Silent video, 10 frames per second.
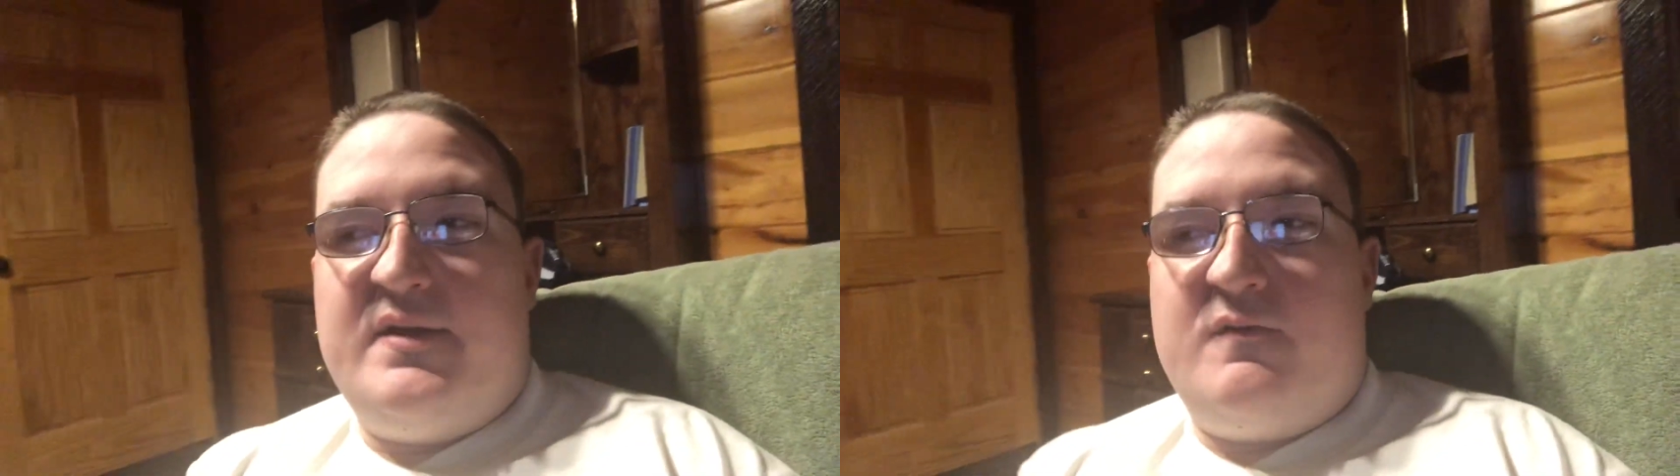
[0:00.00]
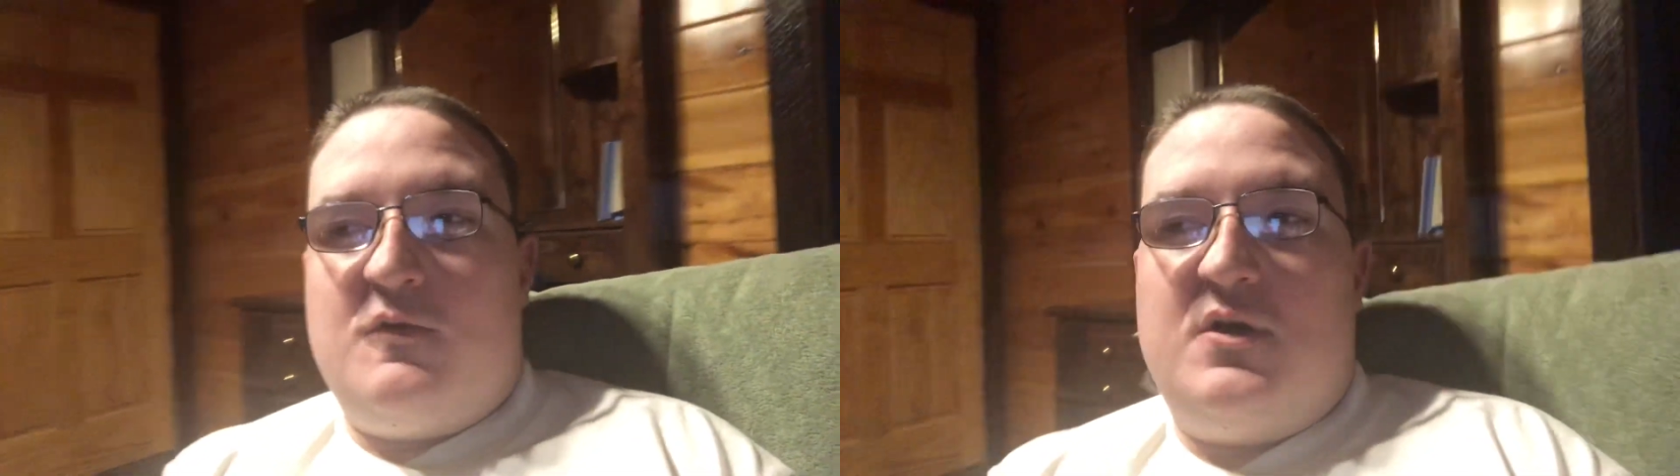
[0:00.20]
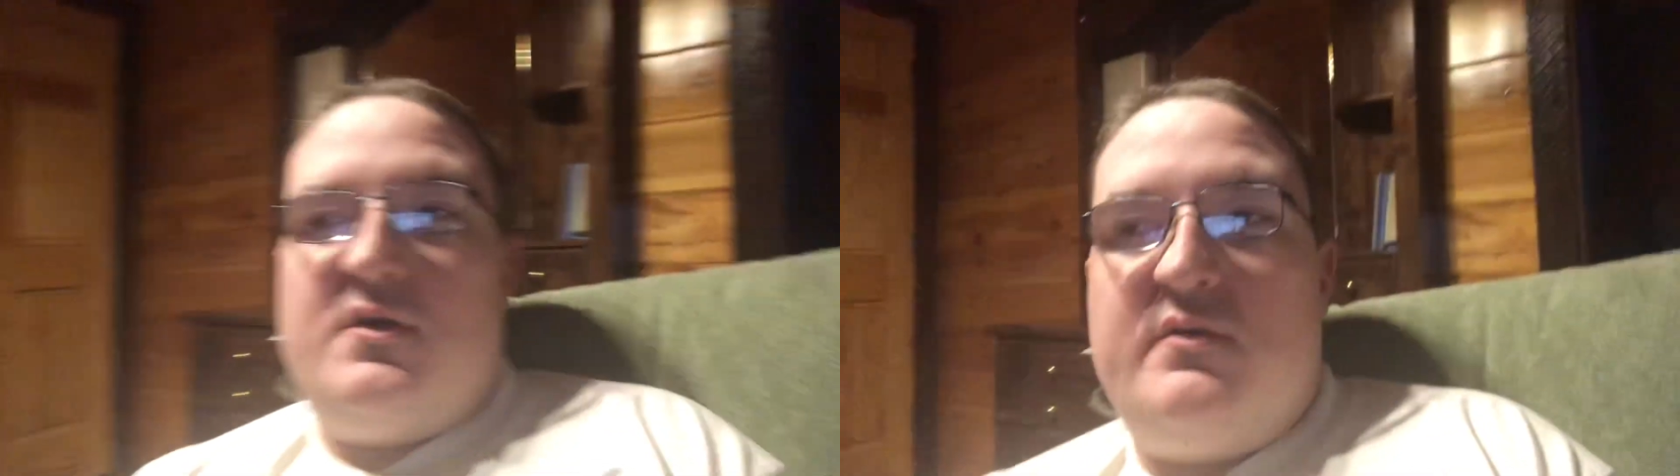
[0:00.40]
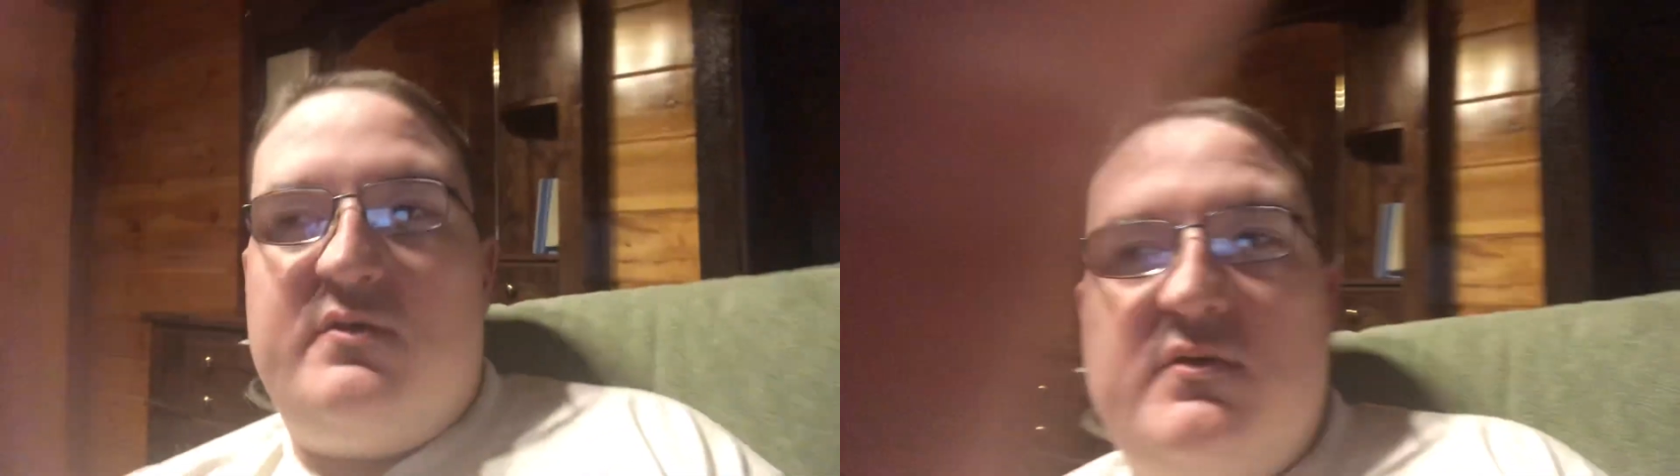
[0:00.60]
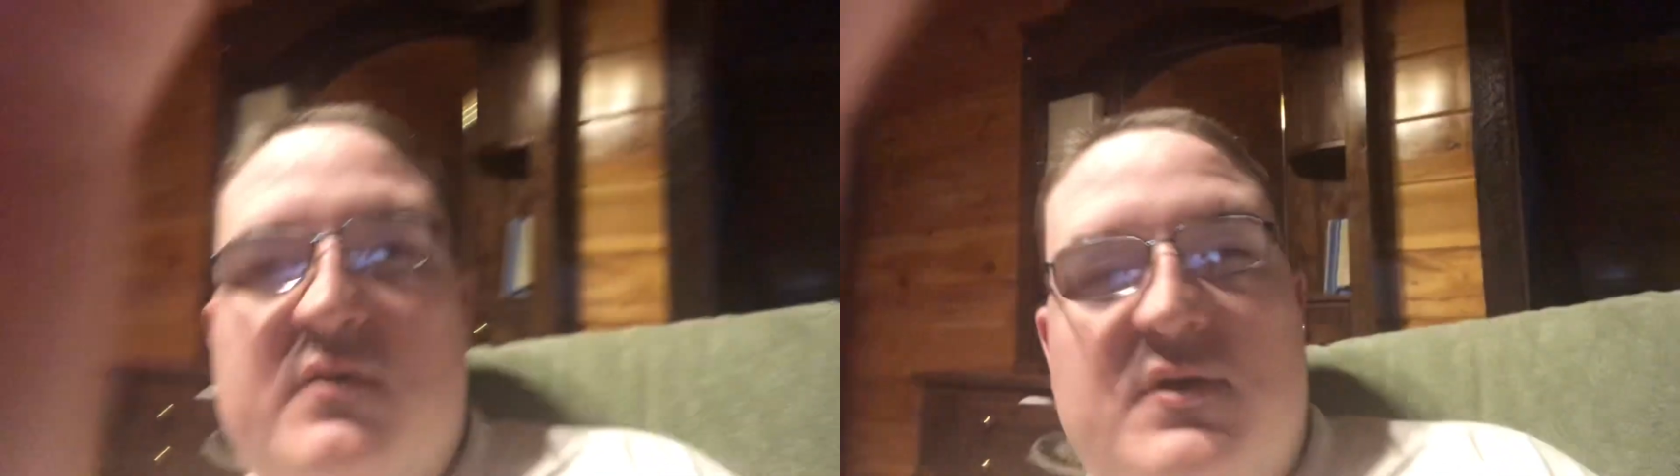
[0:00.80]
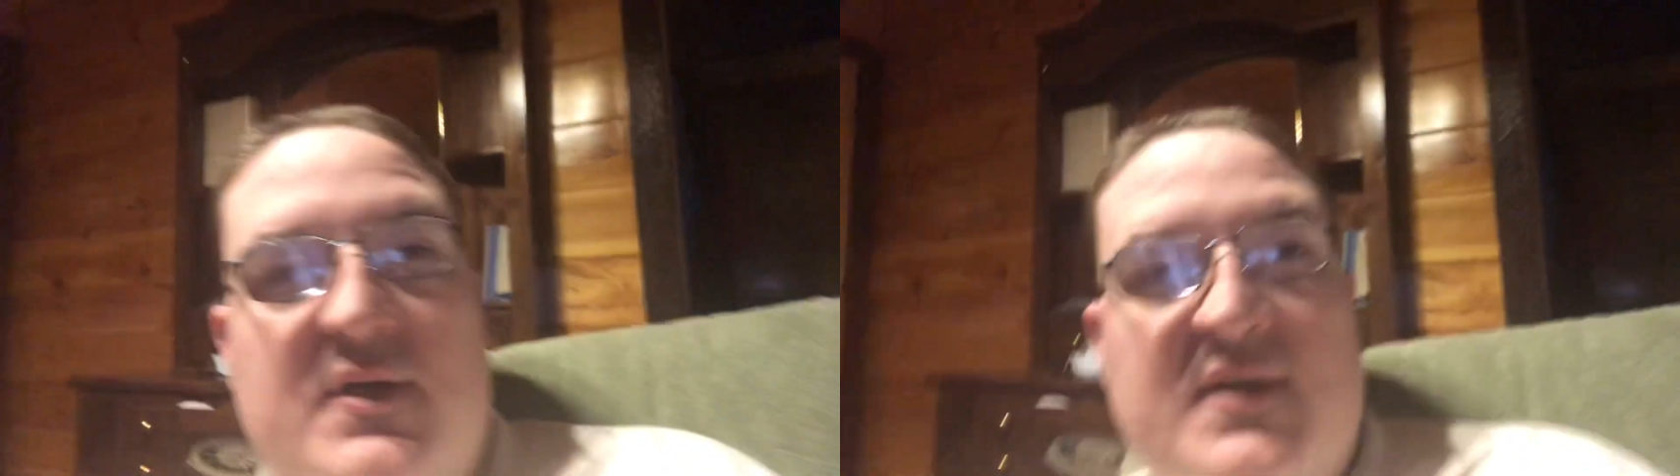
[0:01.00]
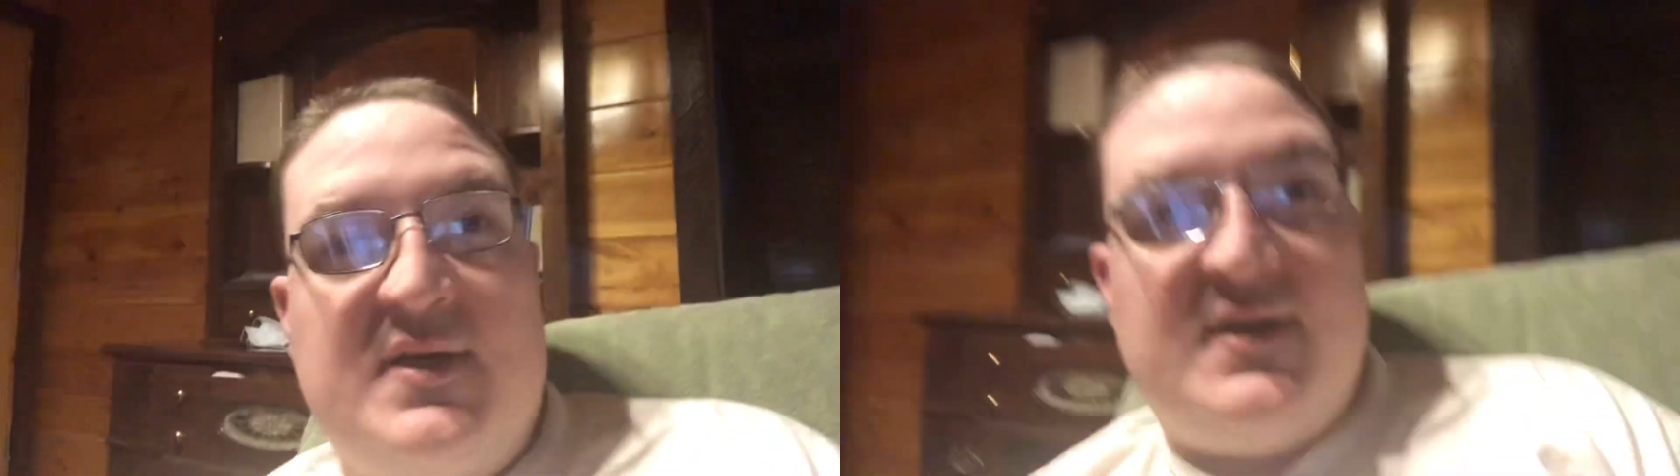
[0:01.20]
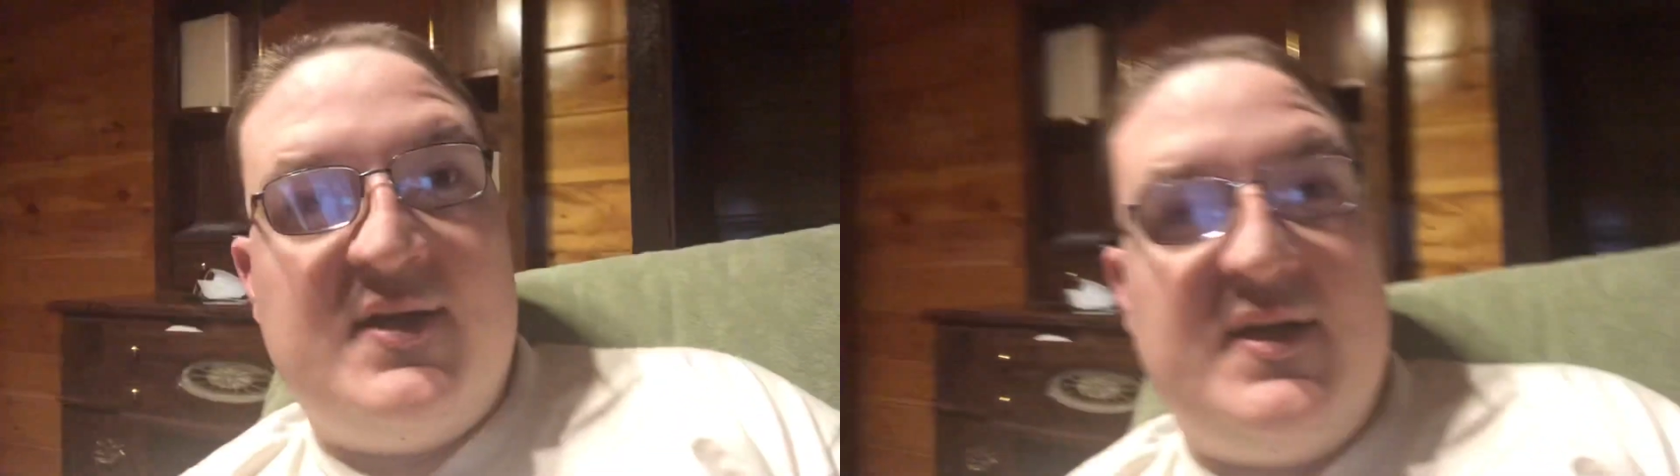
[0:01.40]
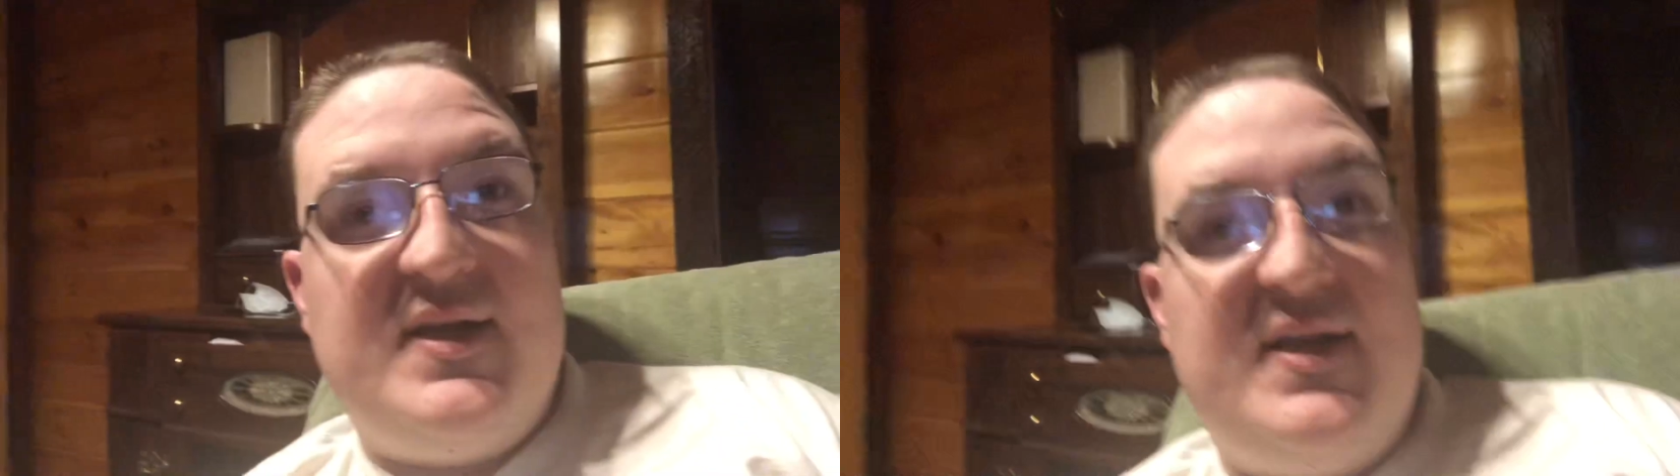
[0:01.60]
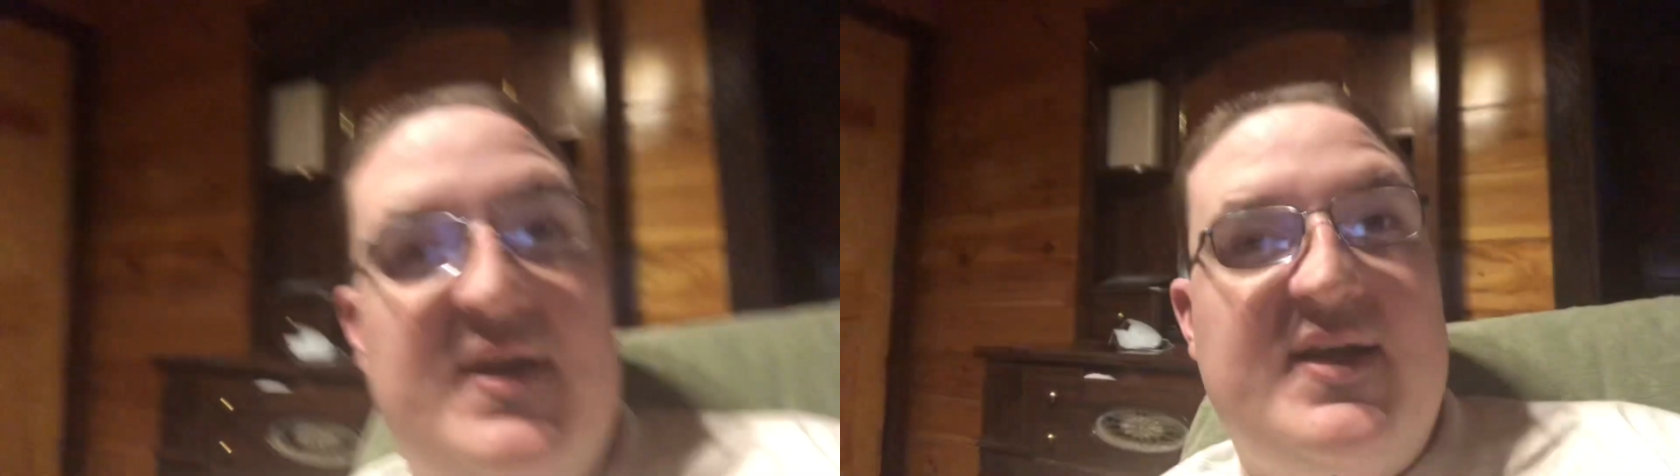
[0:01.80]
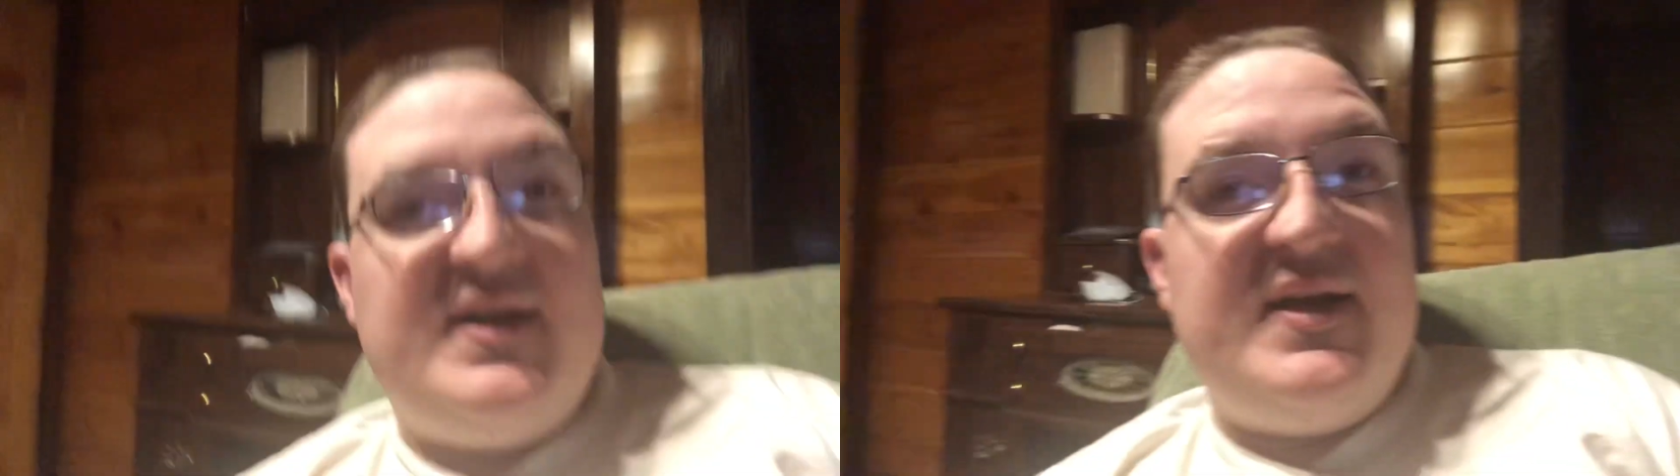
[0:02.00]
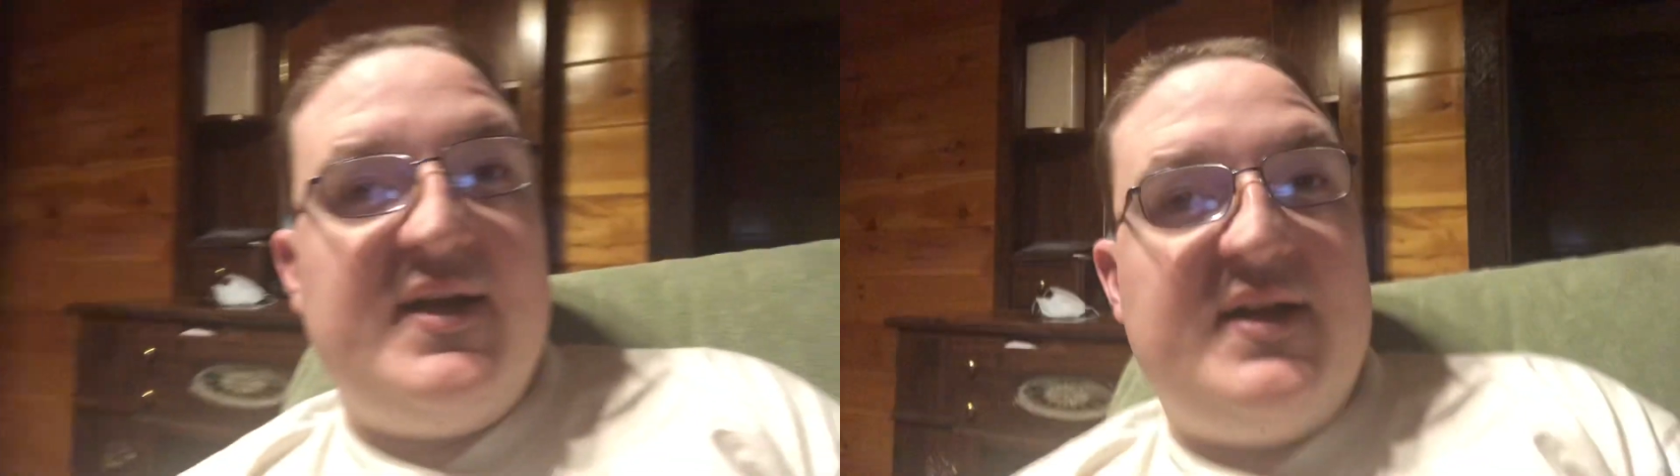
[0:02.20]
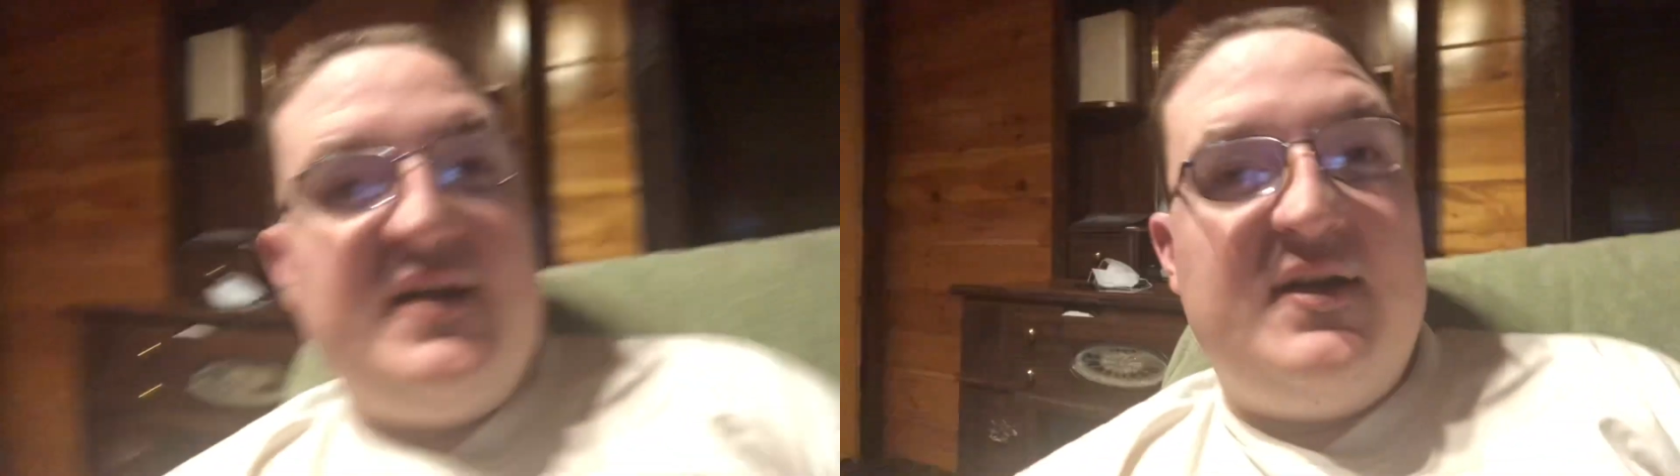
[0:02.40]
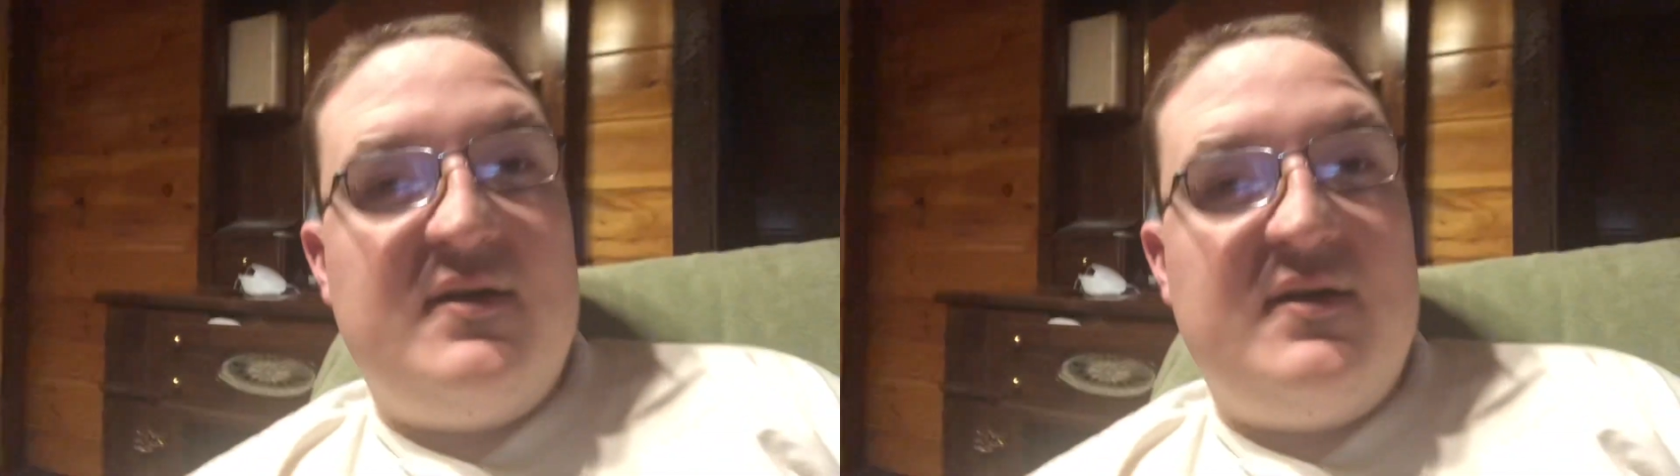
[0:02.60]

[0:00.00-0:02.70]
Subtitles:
Woo, he